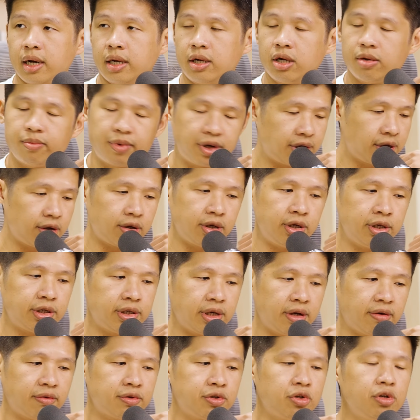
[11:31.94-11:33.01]
not Bitcoin
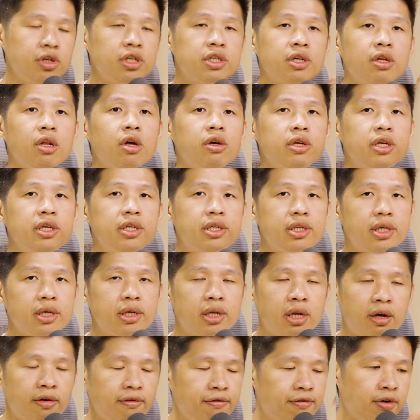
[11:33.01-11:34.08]
itself. Yeah. So it's a lot easier
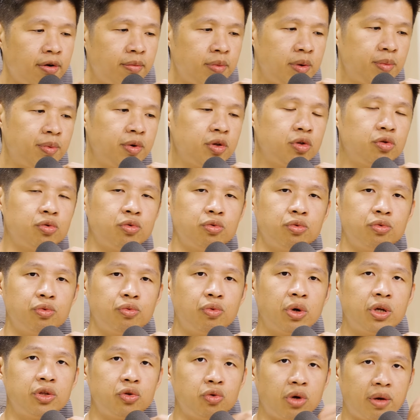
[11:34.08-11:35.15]
now for people to
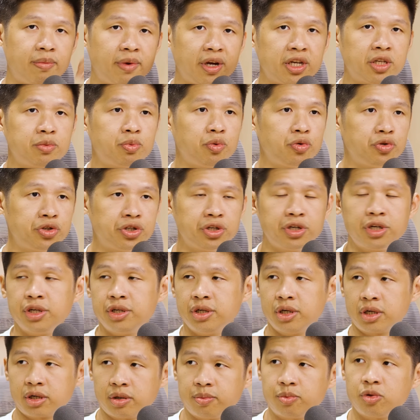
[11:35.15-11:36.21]
want to have exposure
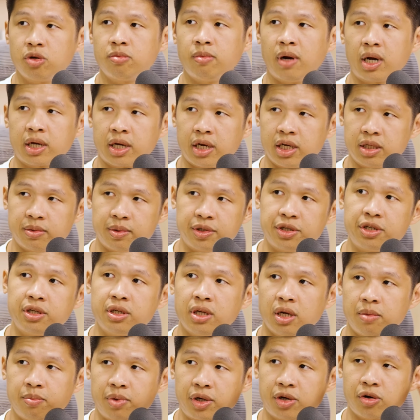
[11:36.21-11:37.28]
in the crypto market, especially
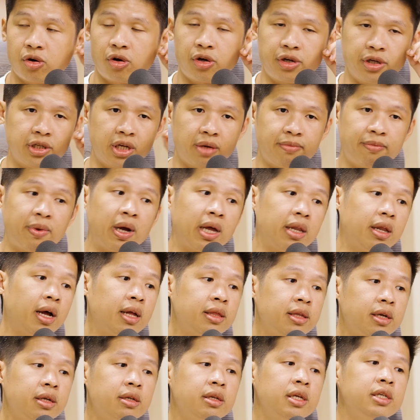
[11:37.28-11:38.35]
the Bitcoin itself. But I
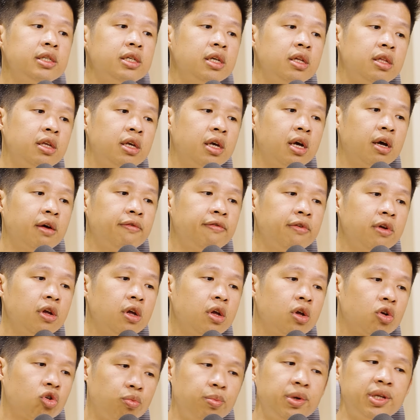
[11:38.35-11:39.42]
think this ETF
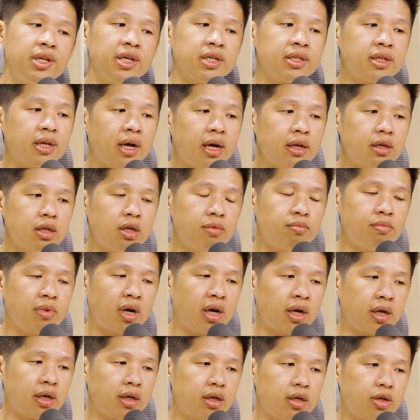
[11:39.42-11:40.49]
could be the start. You
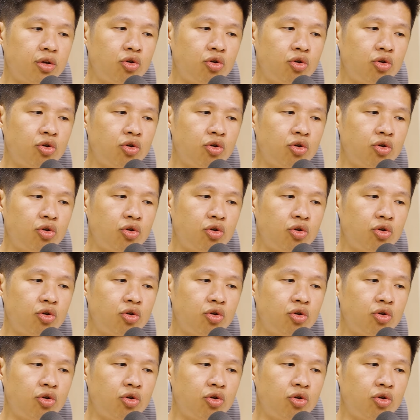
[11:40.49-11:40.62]
might